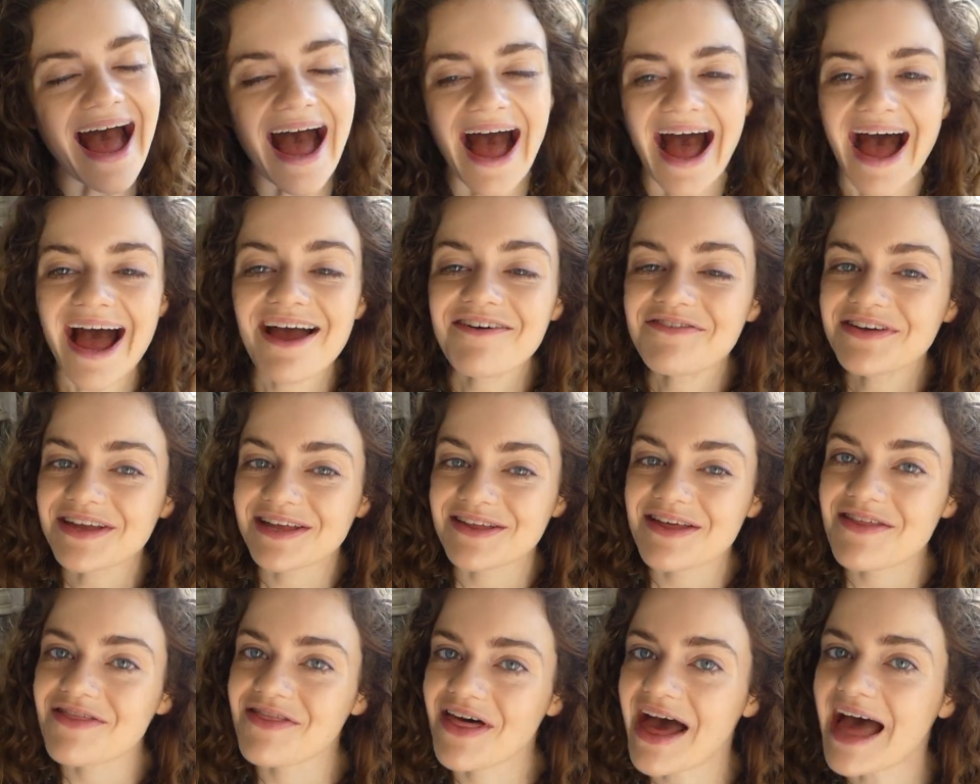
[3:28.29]
I
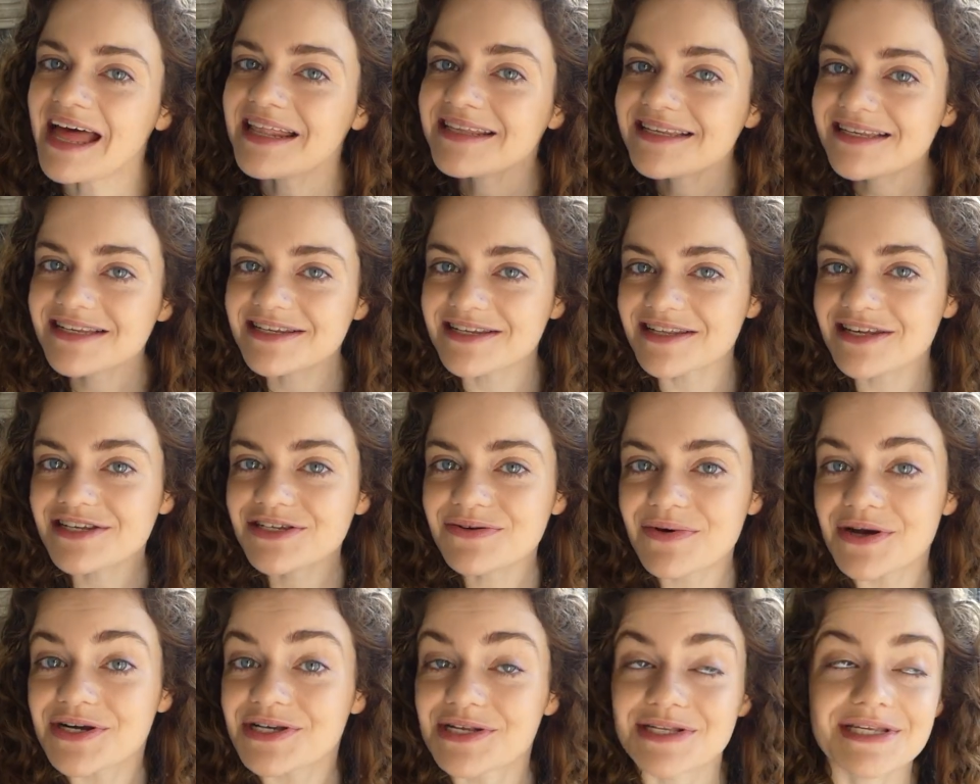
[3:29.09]
think the answer to
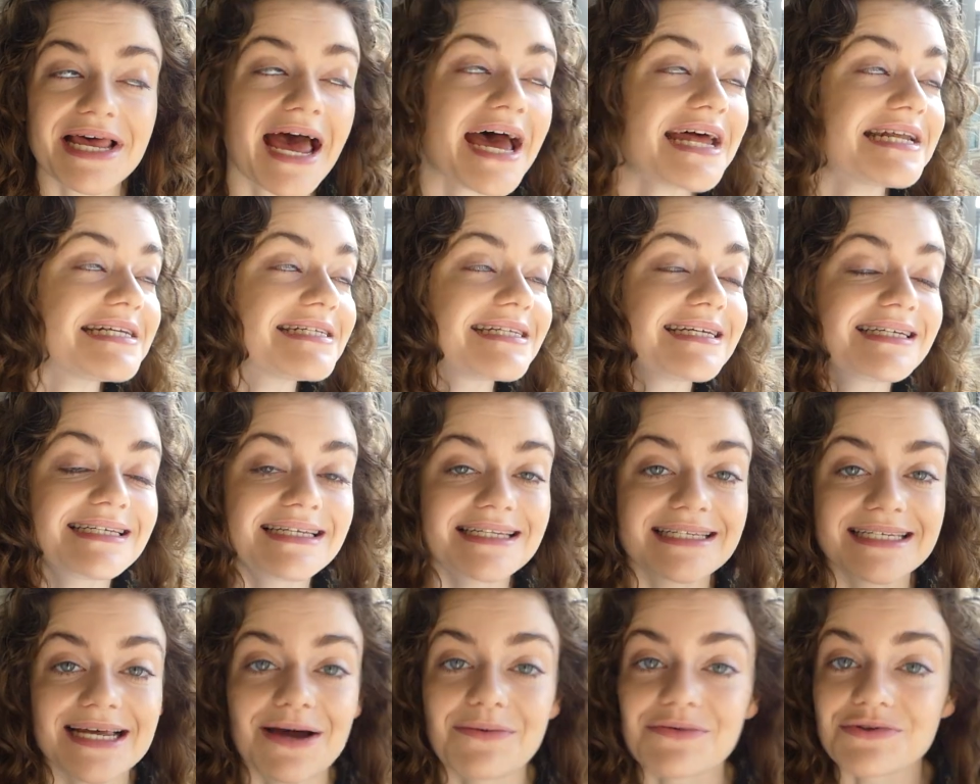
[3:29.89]
this question is actually
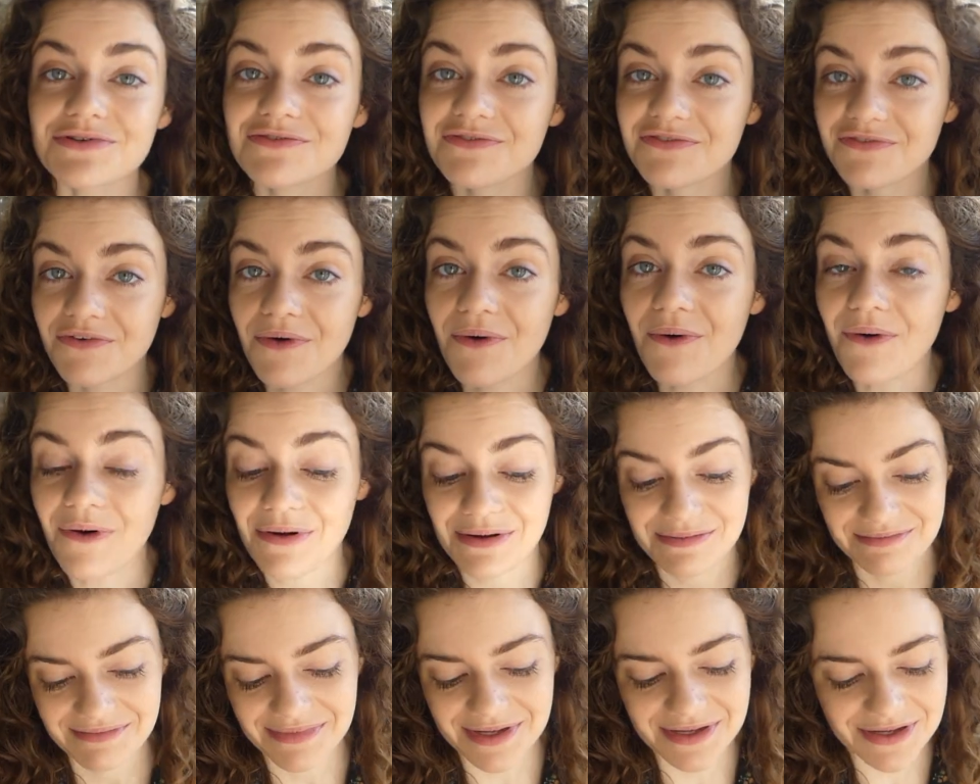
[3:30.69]
since I was
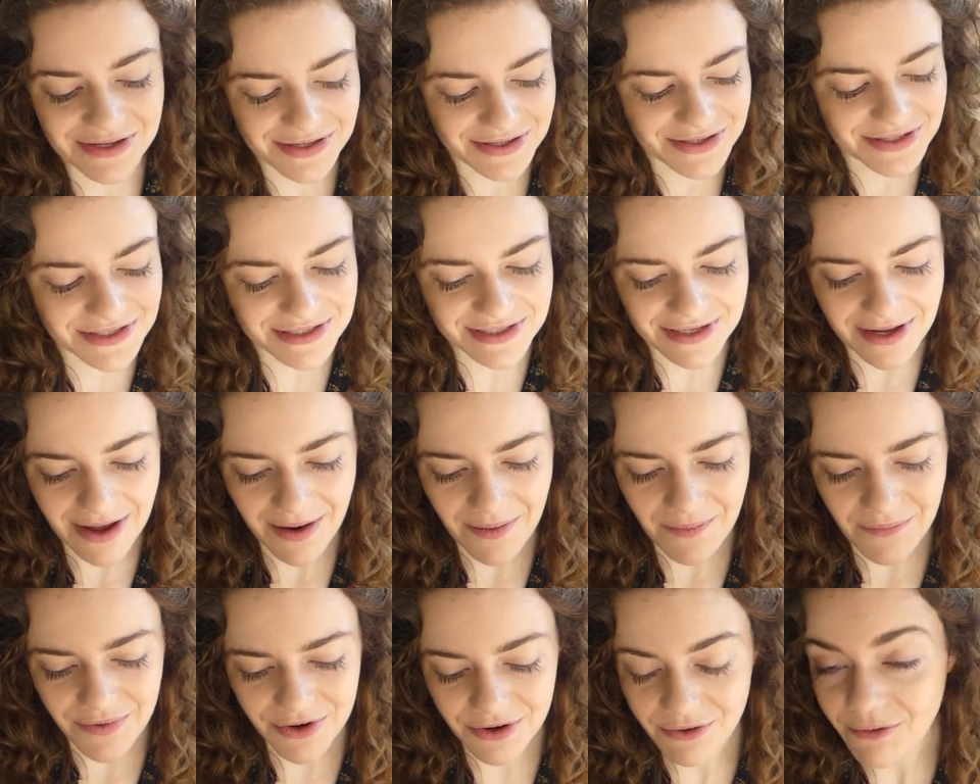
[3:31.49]
four, because
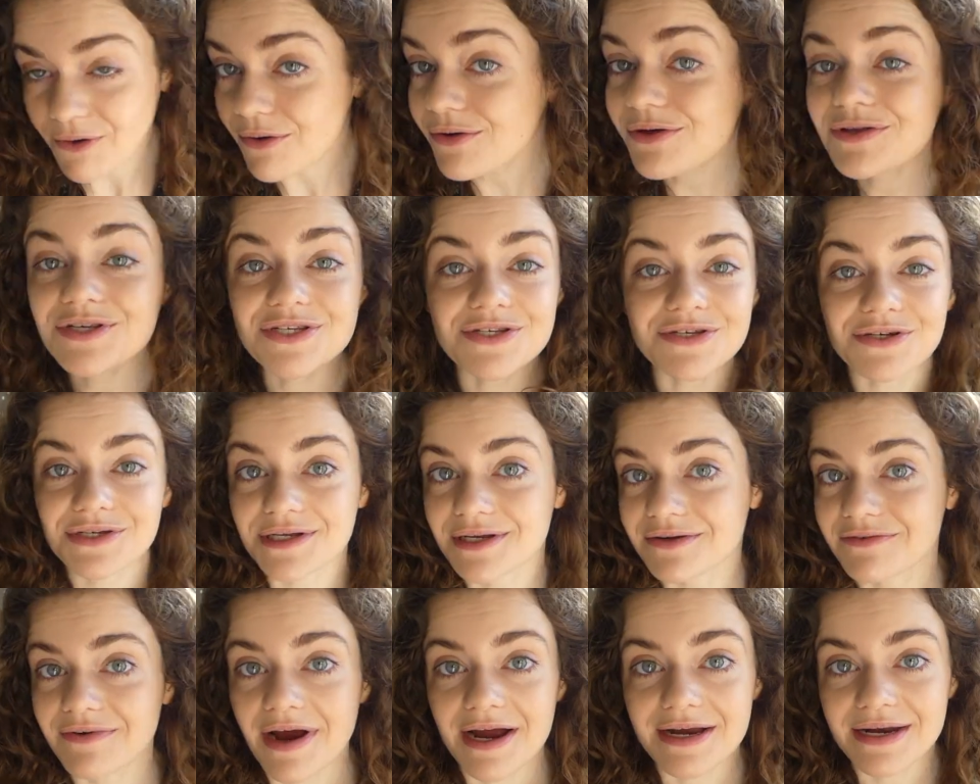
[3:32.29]
you're all
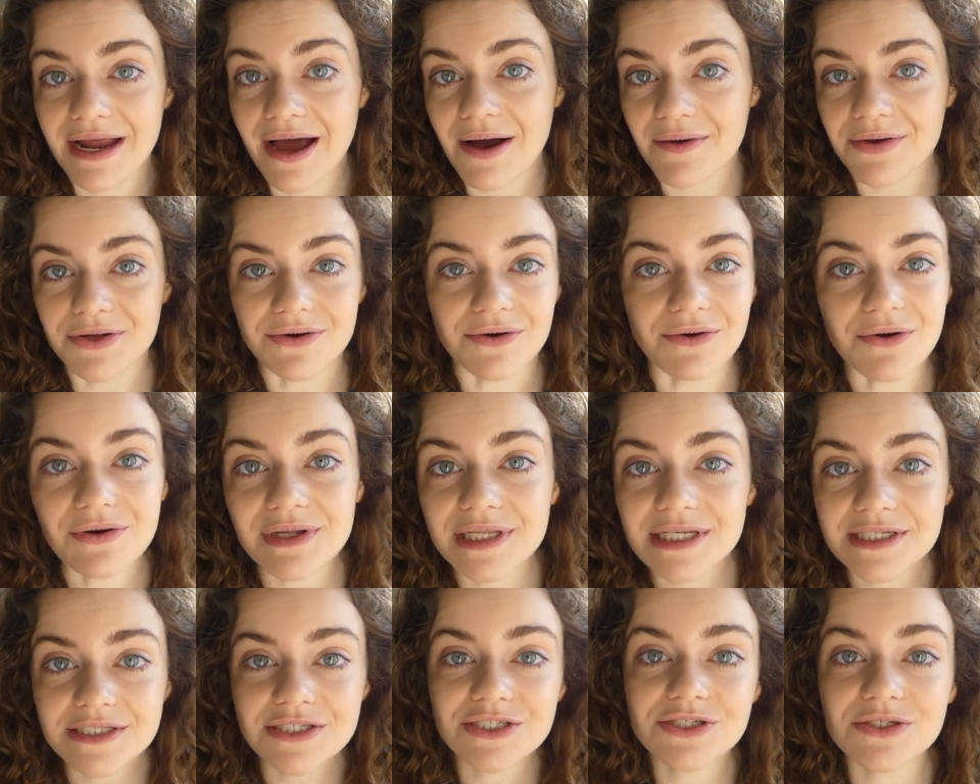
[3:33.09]
studying right now, you're
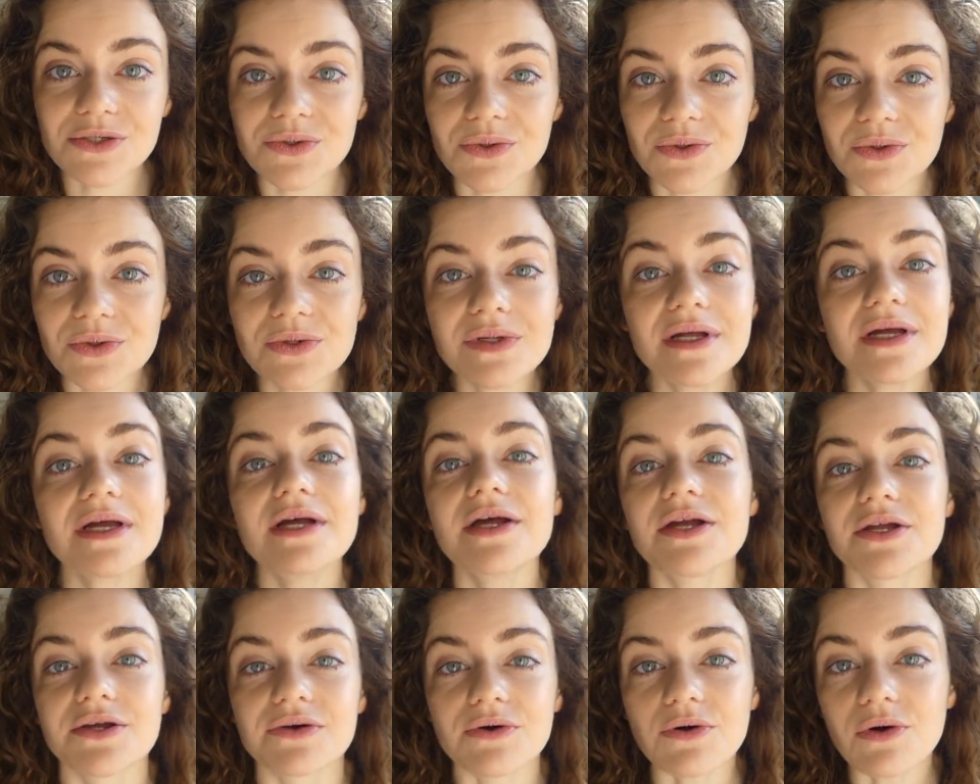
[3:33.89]
all in school,
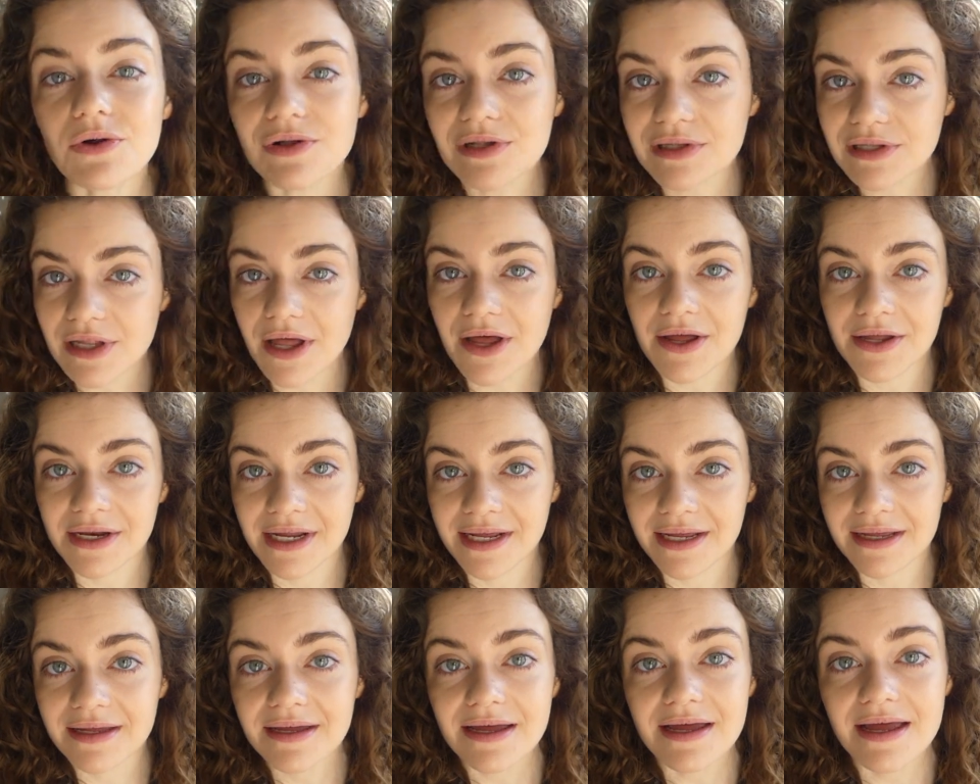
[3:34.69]
you're all
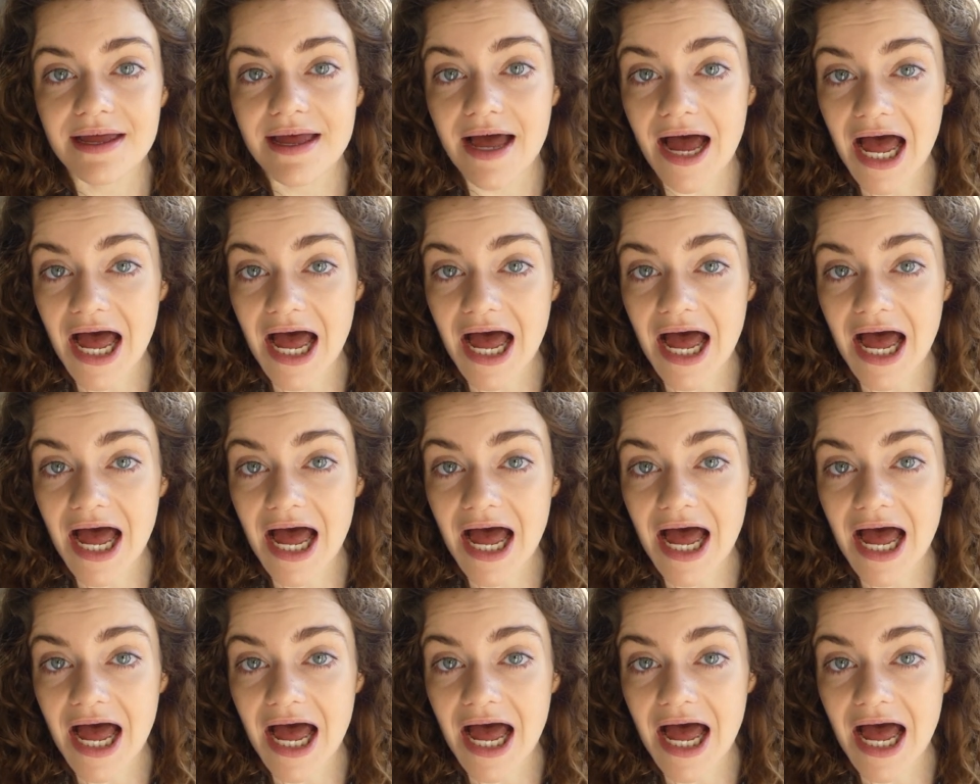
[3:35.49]
learning,